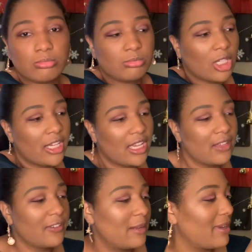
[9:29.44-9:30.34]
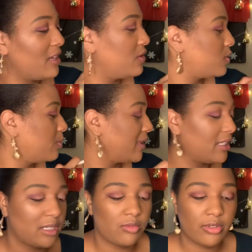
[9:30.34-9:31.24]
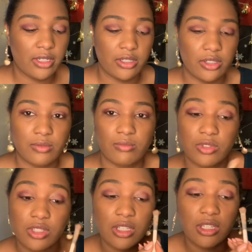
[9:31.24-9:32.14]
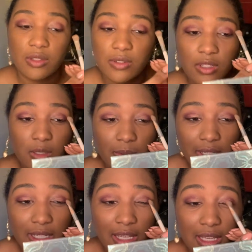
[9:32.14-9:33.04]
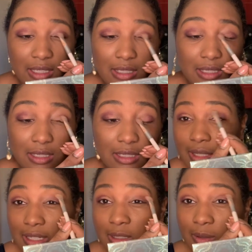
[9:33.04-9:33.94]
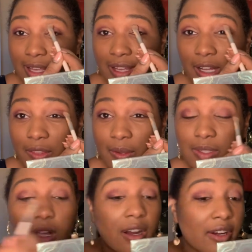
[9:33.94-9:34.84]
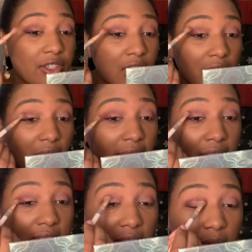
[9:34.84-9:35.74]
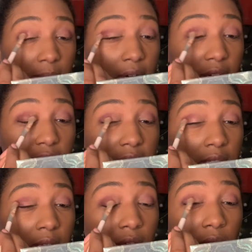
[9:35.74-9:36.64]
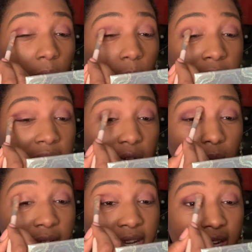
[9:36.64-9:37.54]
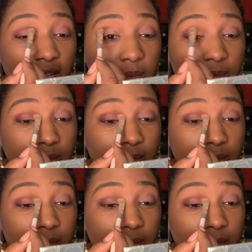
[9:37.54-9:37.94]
I can't find my usual blending brush. I'm just gonna use this one, I guess. Blend away all those harsh lines and marks. We don't need them.